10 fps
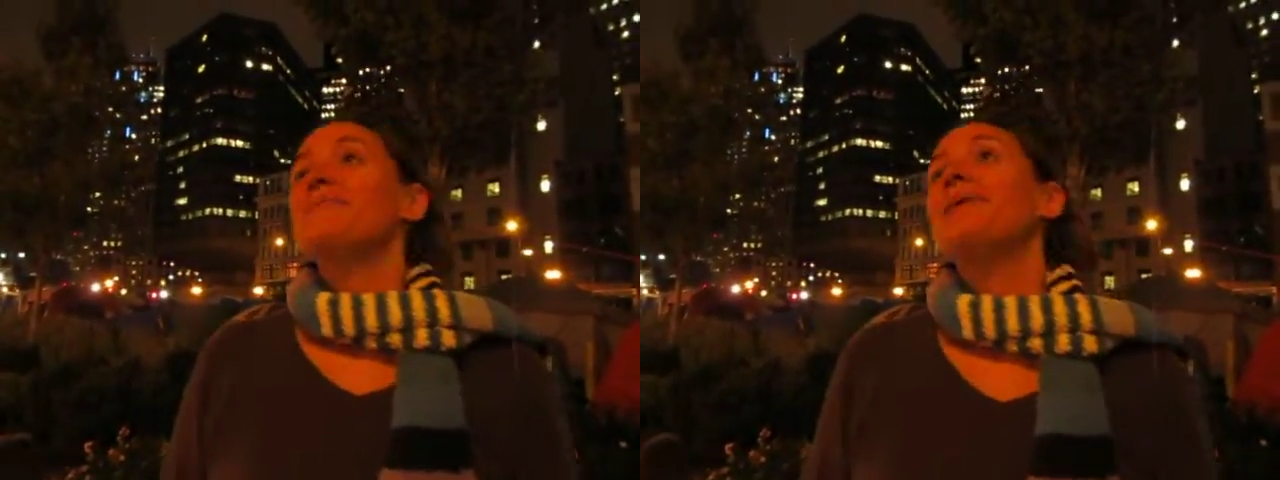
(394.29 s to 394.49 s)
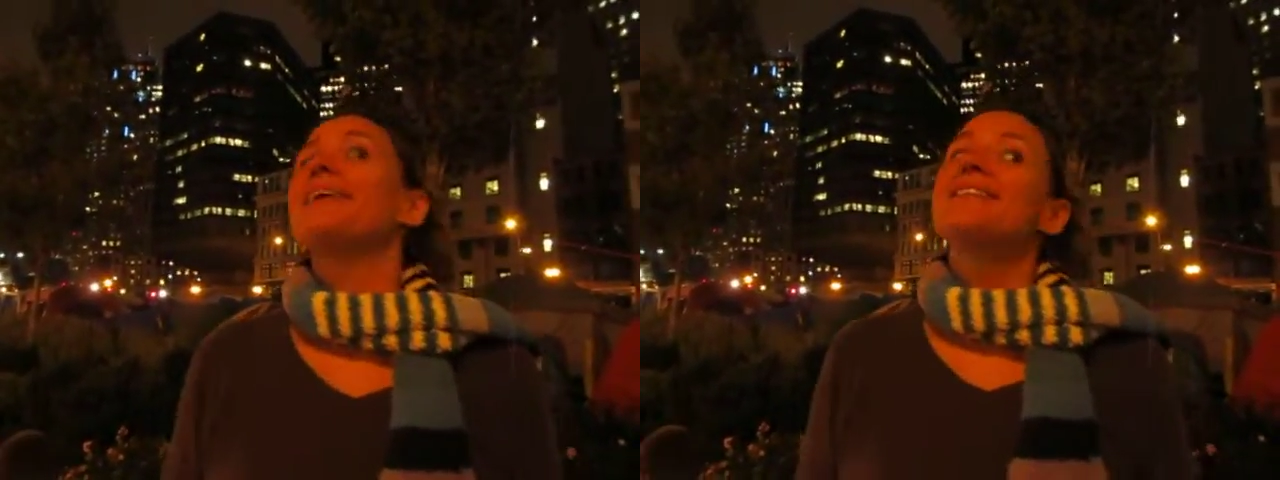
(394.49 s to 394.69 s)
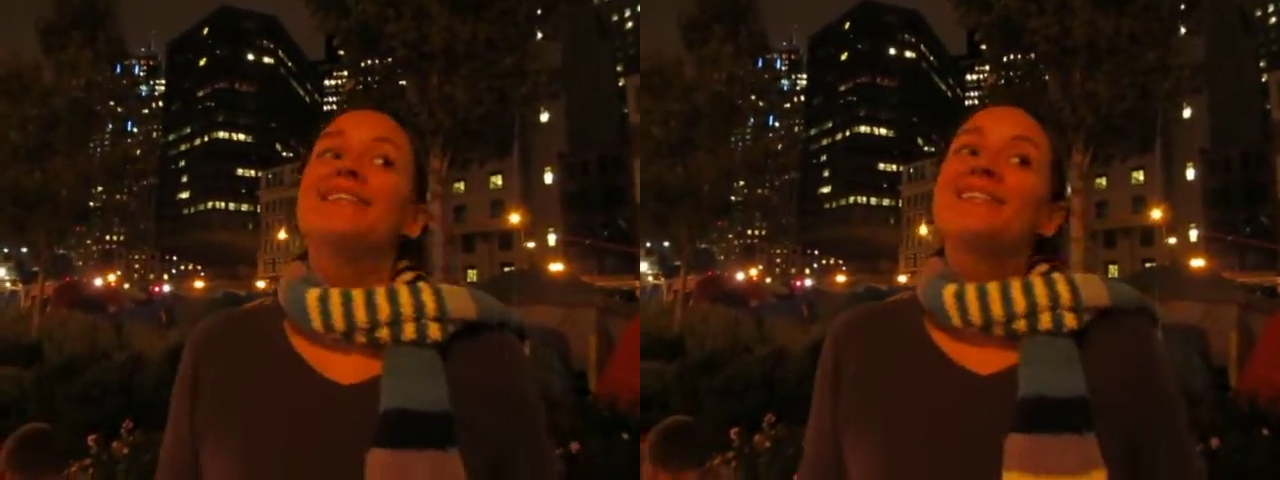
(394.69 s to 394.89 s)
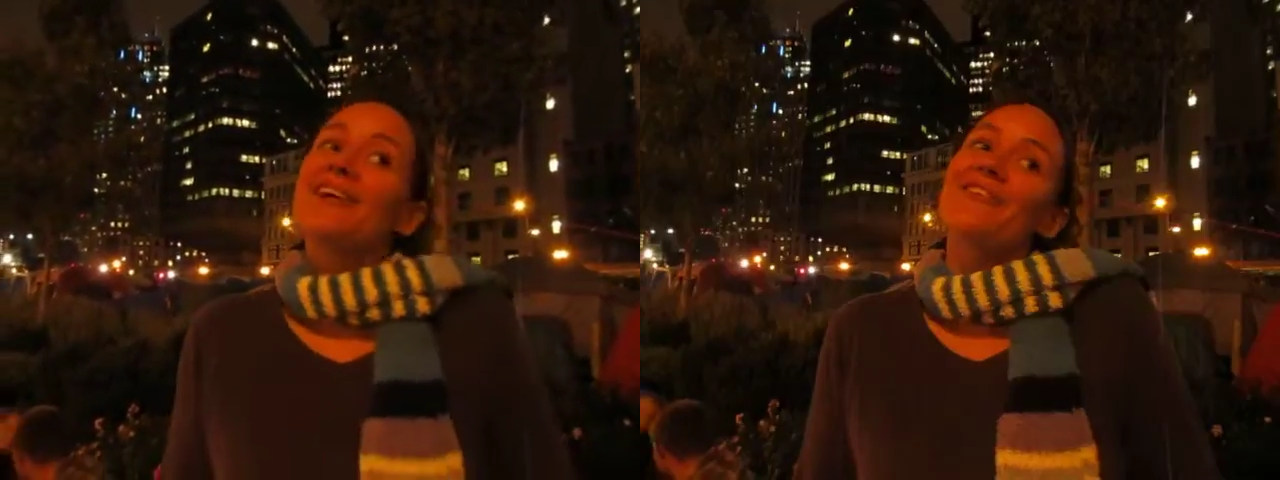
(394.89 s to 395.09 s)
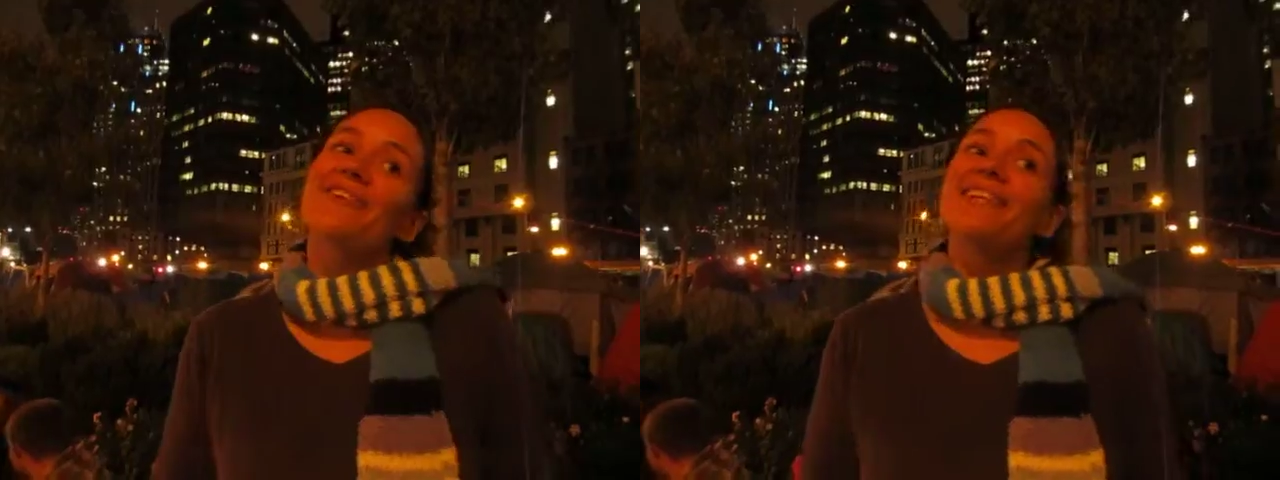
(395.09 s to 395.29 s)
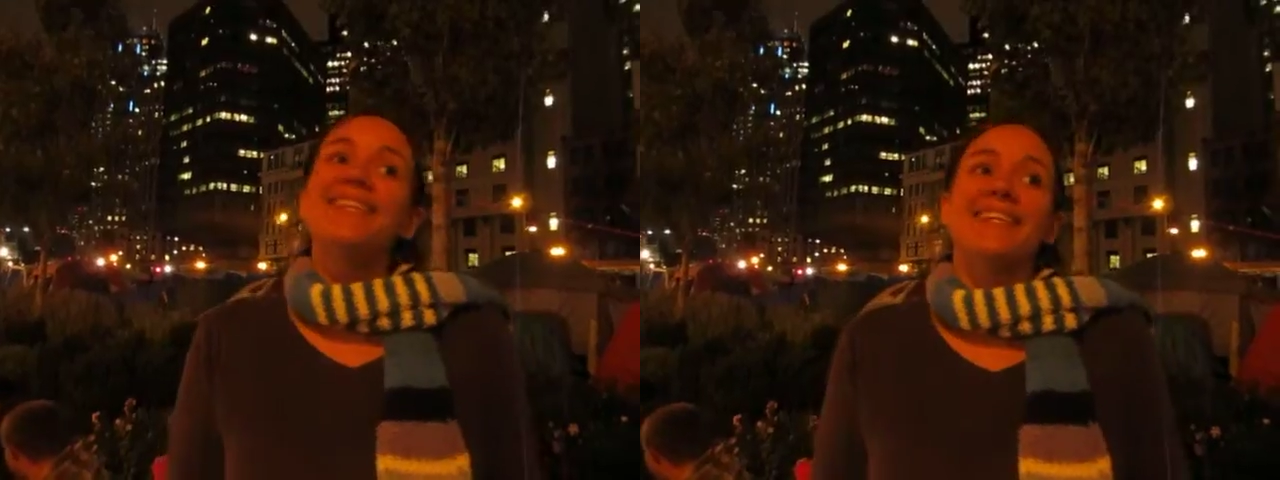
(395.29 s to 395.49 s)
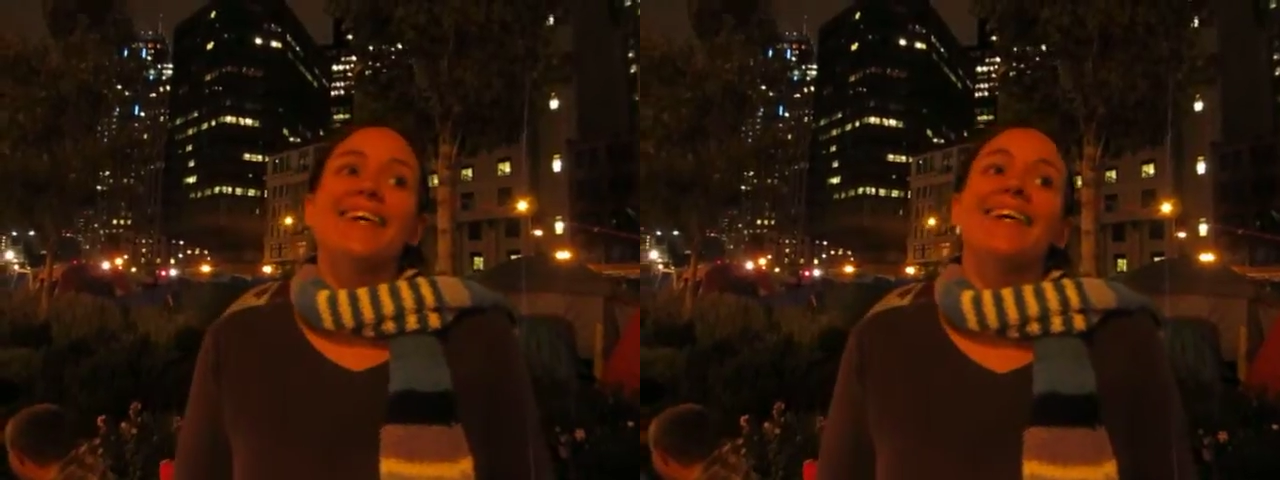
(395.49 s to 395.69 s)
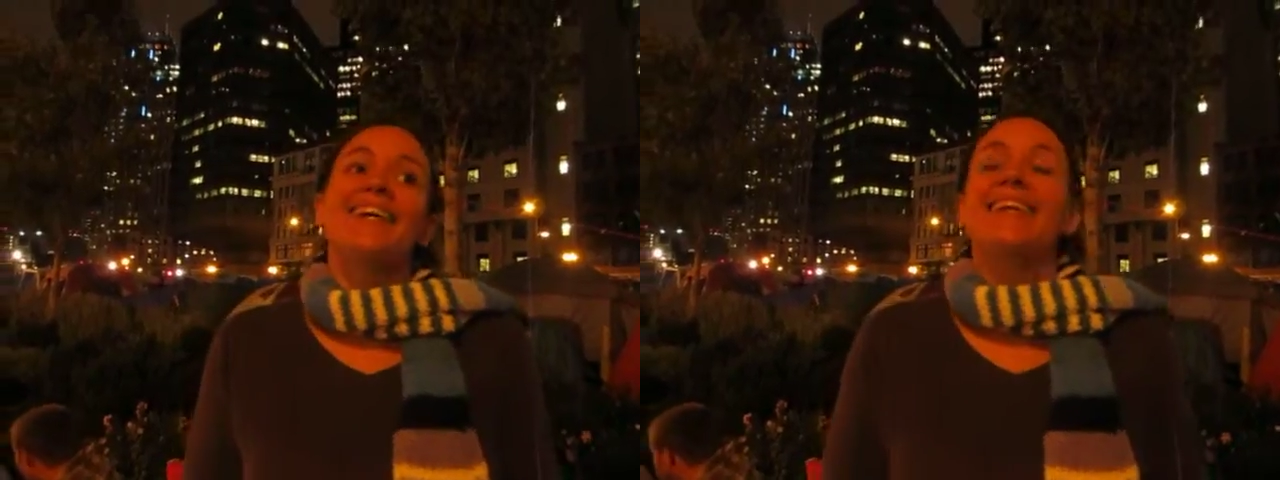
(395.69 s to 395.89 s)
Because that's not
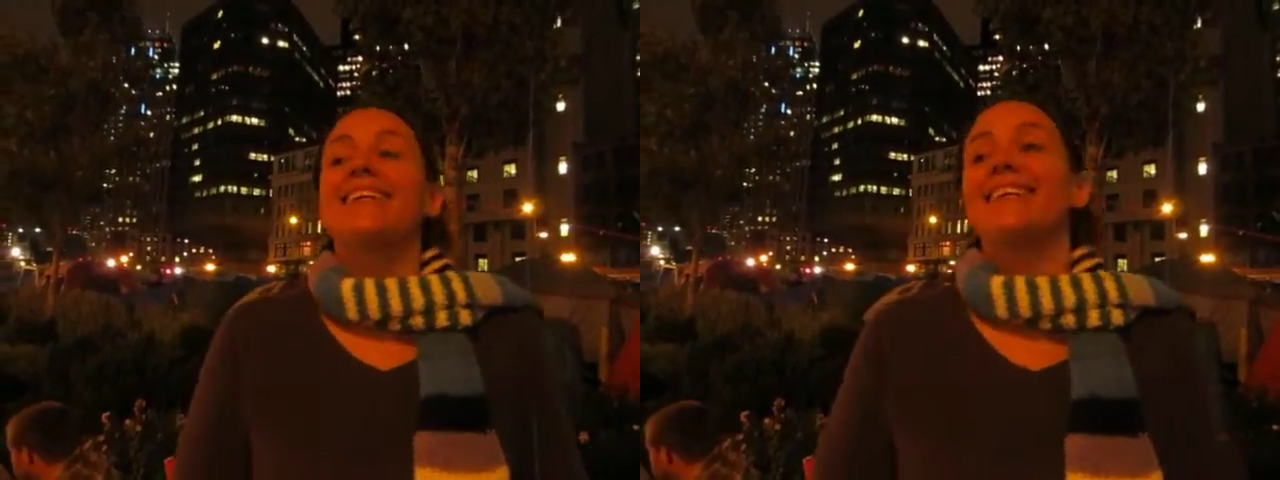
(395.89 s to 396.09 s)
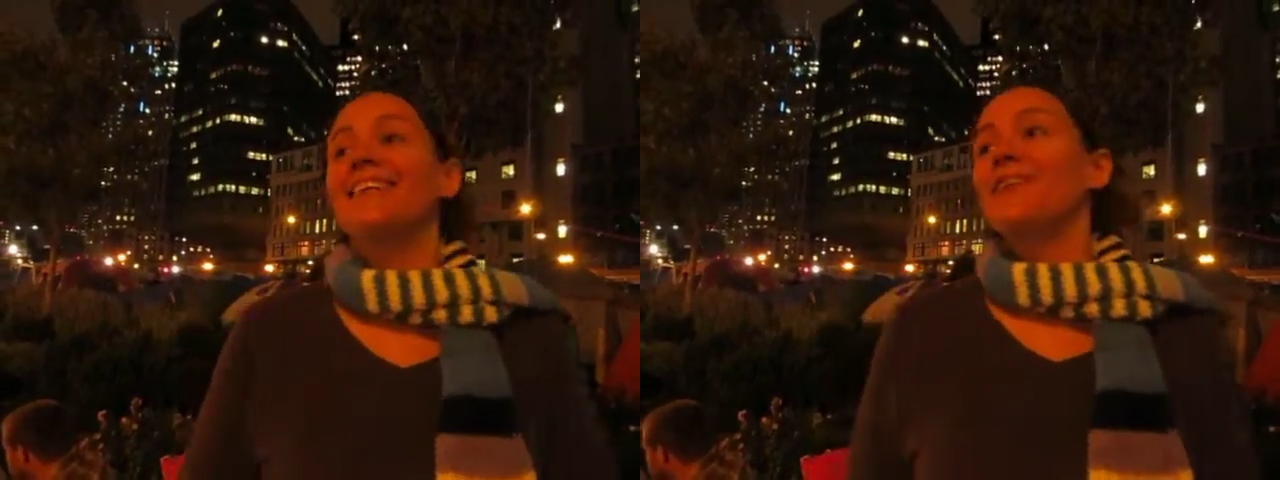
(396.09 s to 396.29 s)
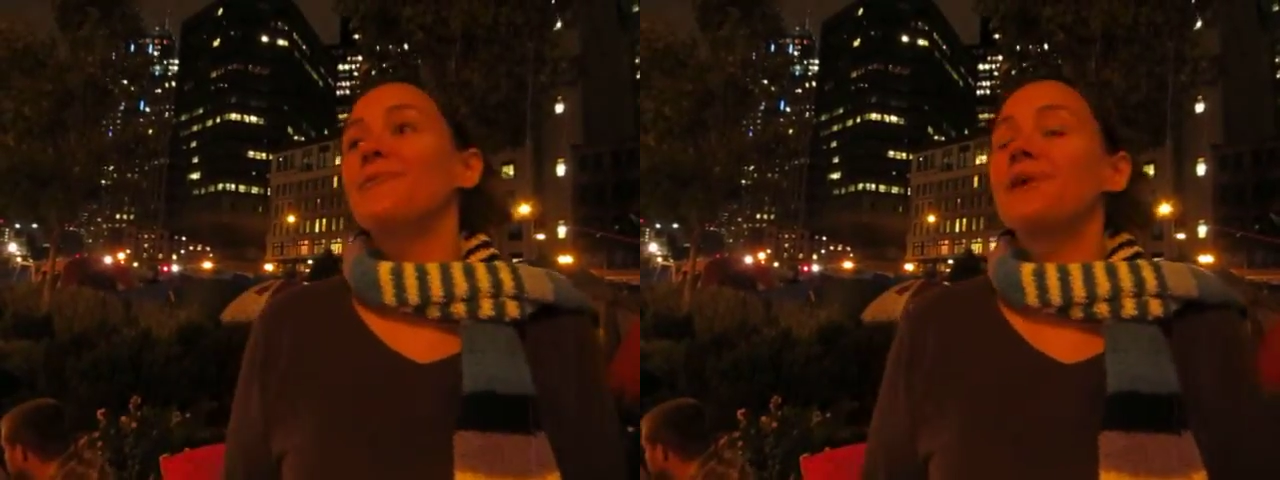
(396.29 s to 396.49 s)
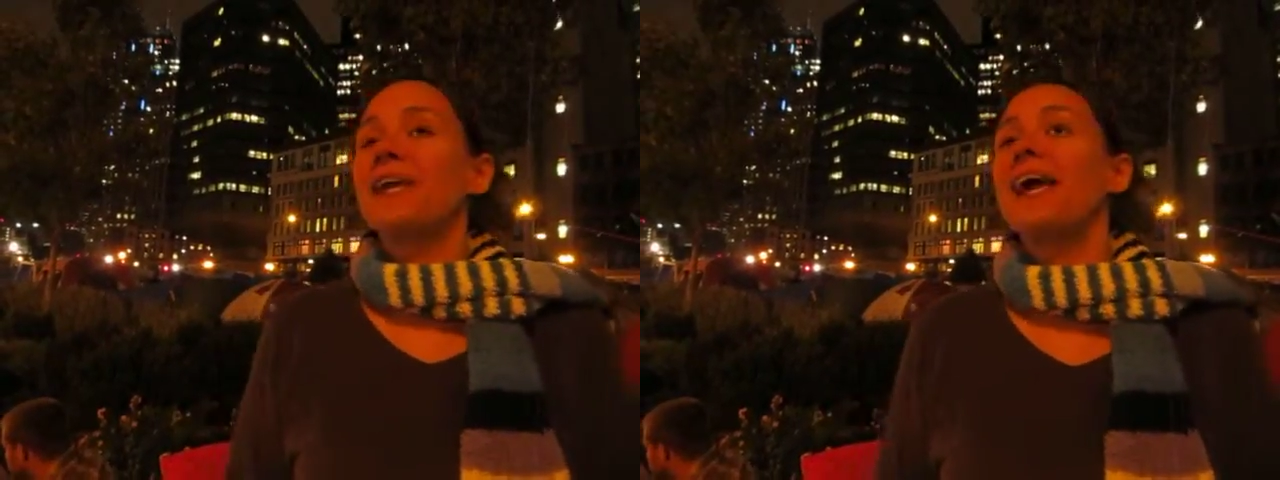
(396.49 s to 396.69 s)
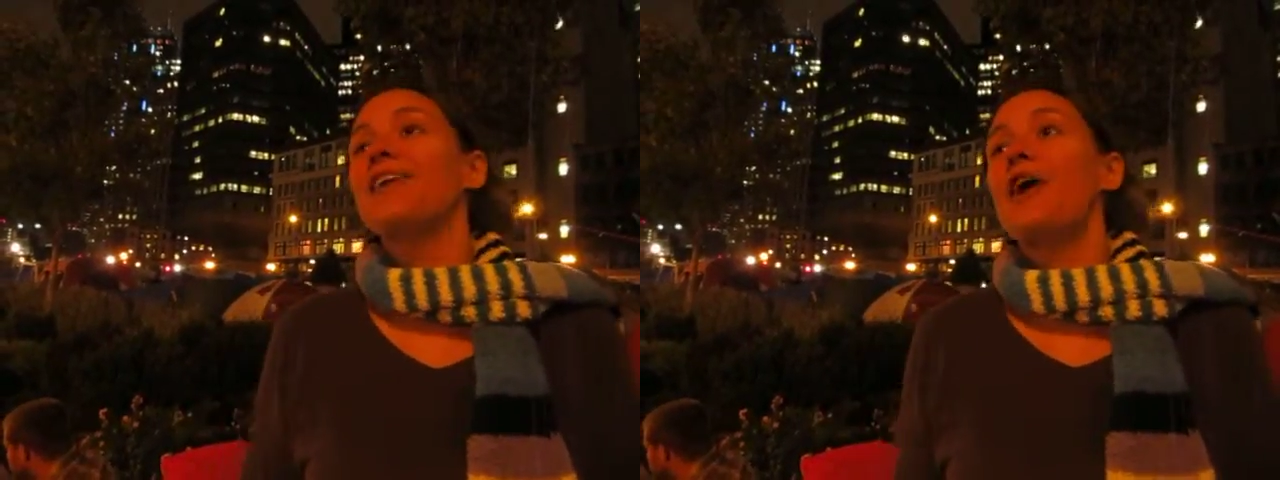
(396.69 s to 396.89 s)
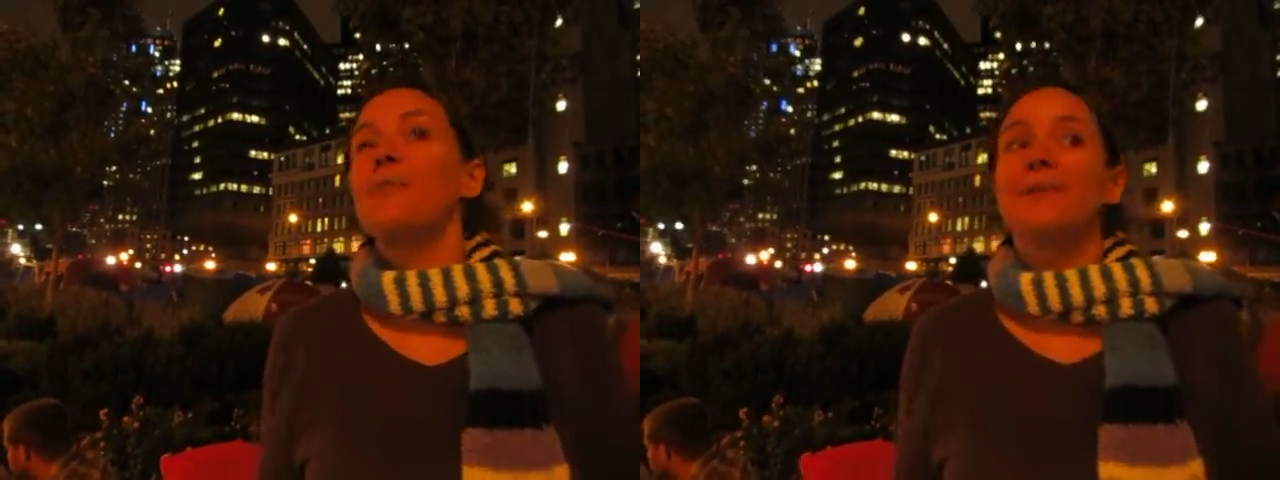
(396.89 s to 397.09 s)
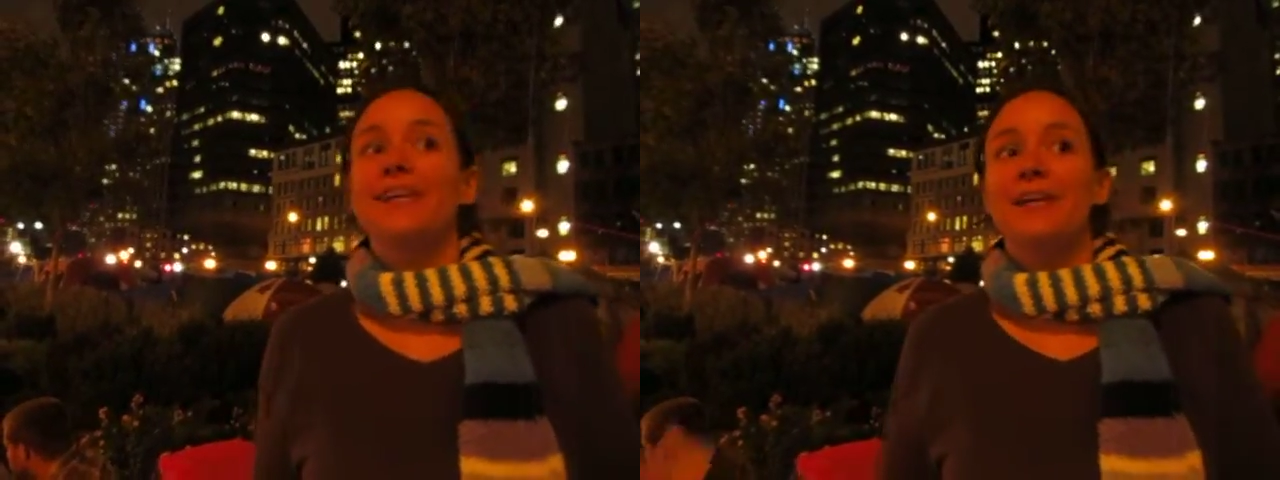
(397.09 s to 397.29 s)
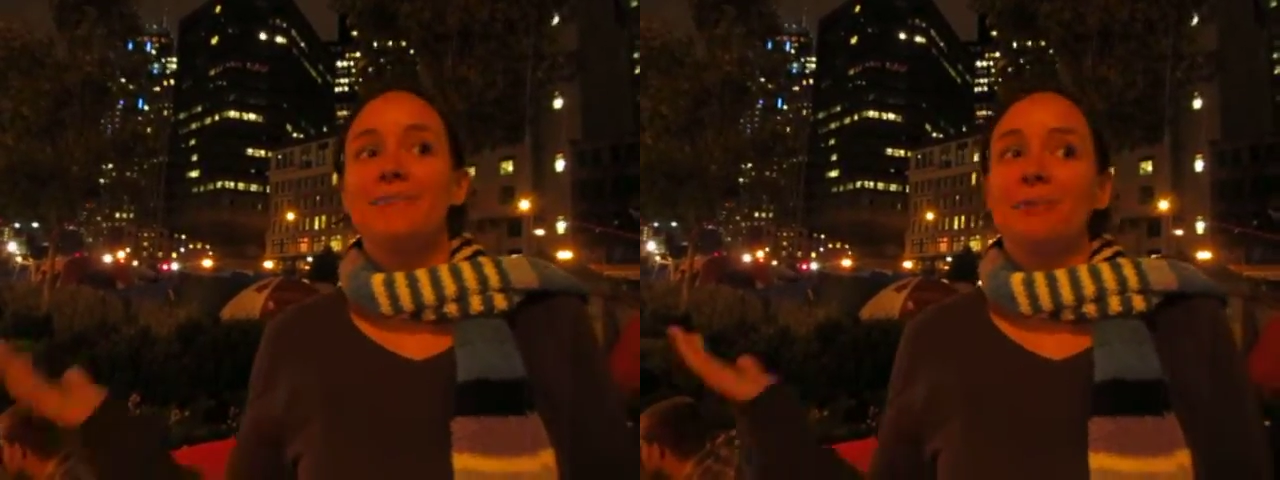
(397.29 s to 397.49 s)
realistic, and we can all be